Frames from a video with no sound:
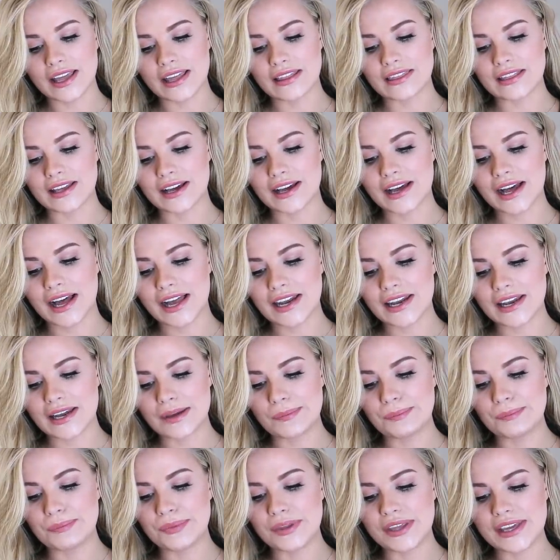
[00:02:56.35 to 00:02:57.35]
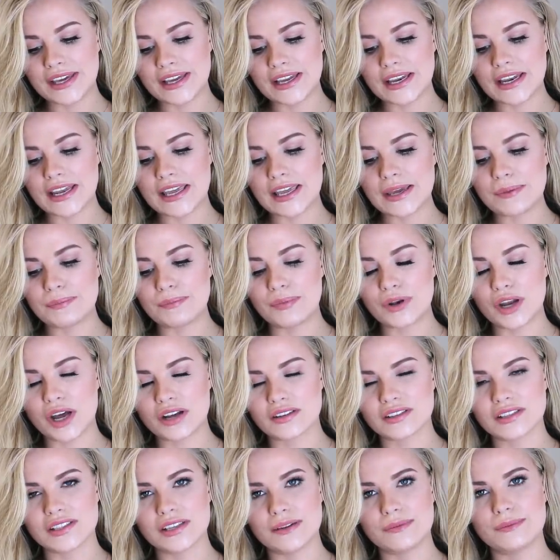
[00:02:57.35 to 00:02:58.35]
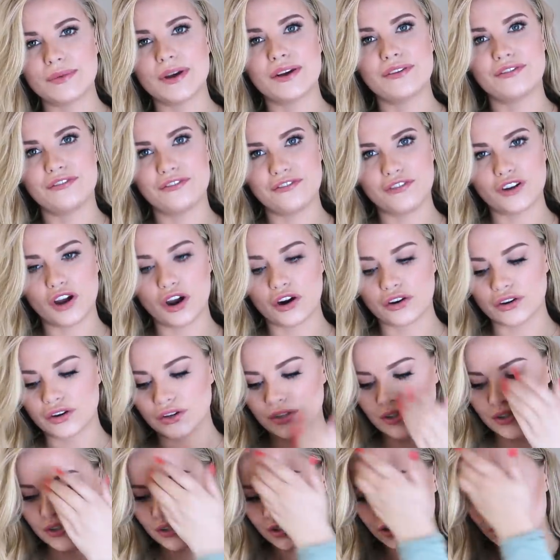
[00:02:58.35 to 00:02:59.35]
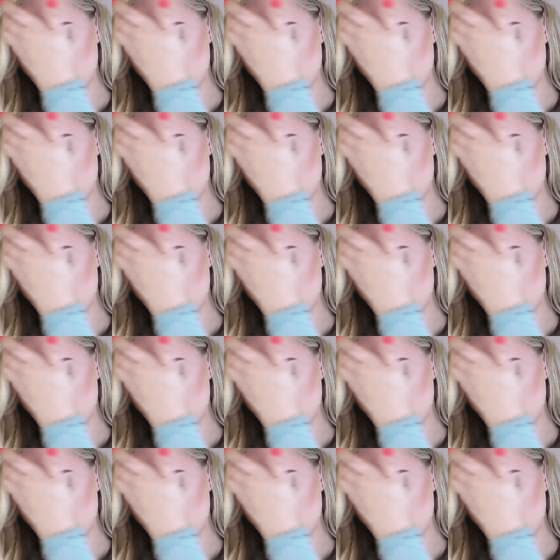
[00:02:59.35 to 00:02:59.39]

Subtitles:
in the color Peony Blossom Floral.